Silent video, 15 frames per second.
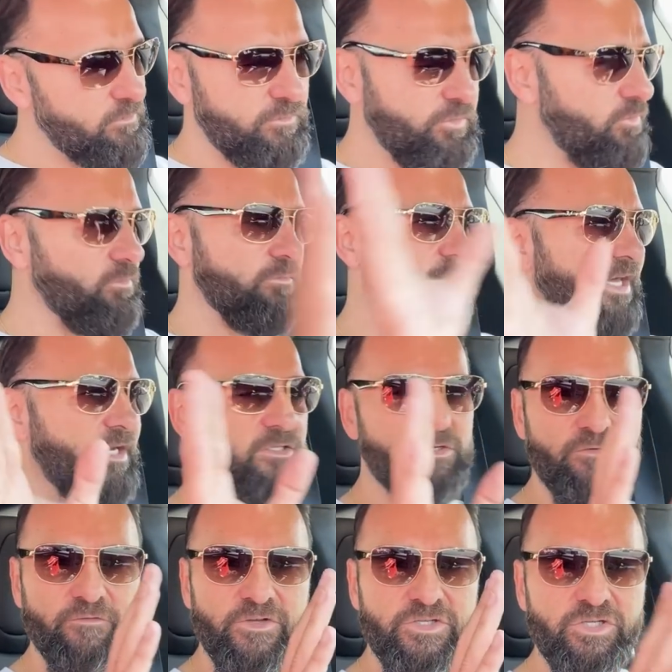Doom. That is
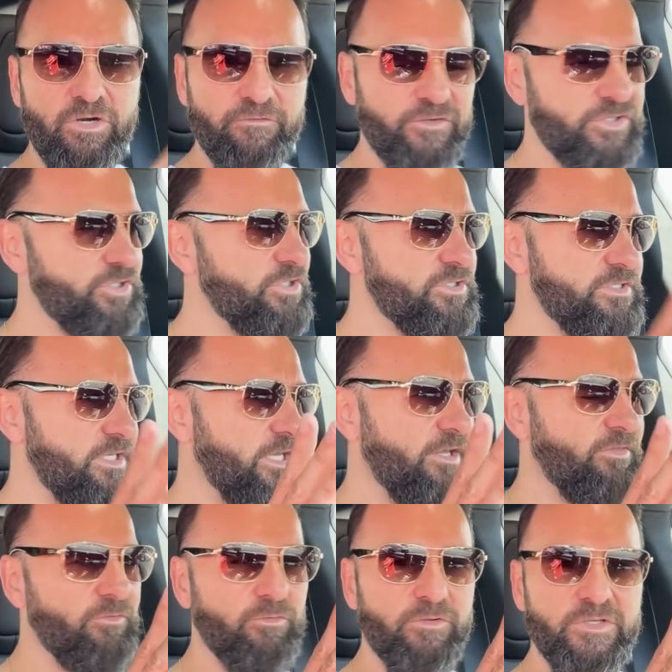our vision. Our vision is to
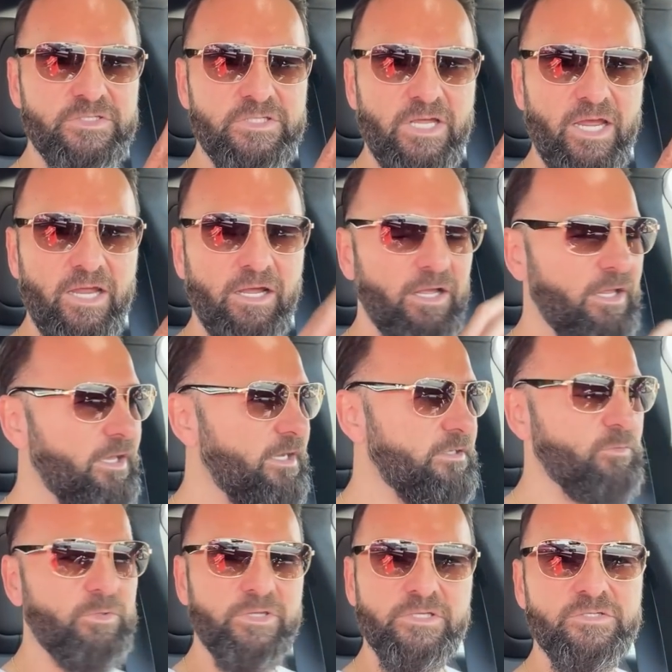get through this day and
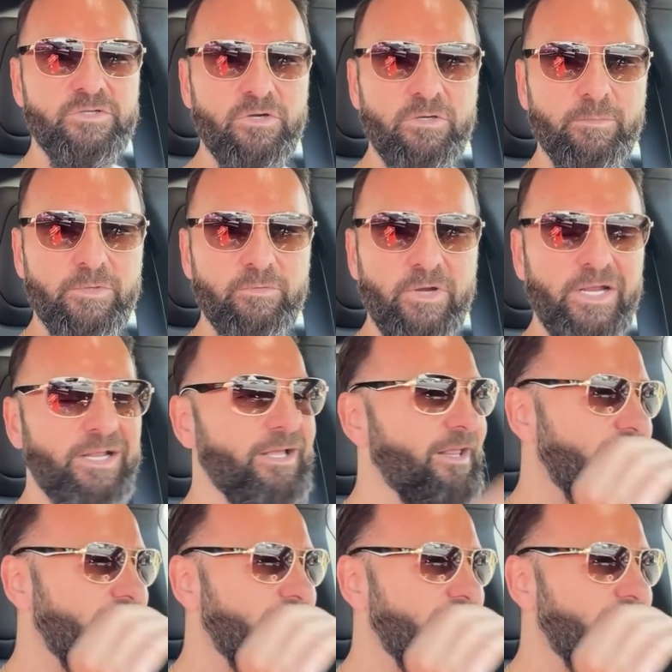to win this tournament, right?